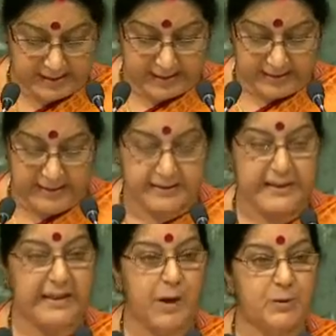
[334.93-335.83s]
Therefore,
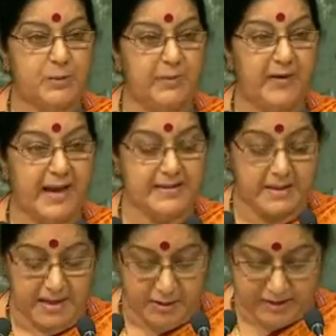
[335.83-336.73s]

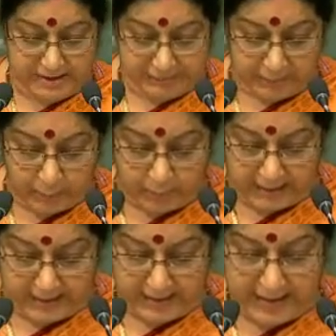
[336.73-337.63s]
global success in
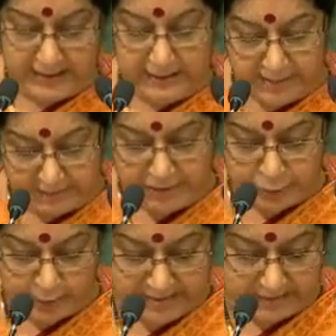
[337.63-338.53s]
realizing
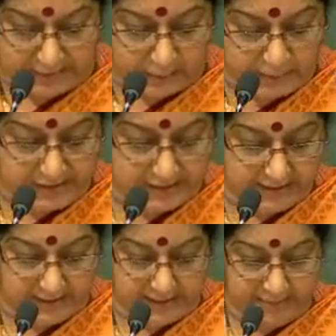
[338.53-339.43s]
sustainable development
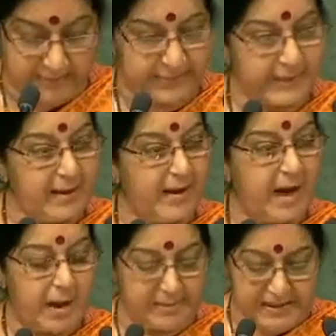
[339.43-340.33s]
goals depends on the
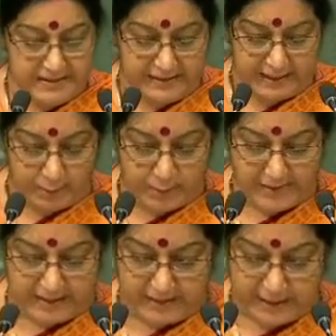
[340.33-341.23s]
success
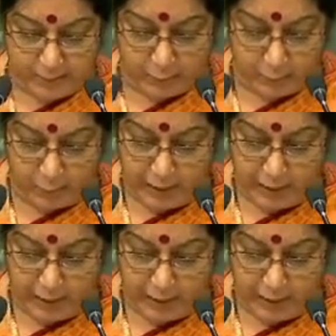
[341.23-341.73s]
achieved in India.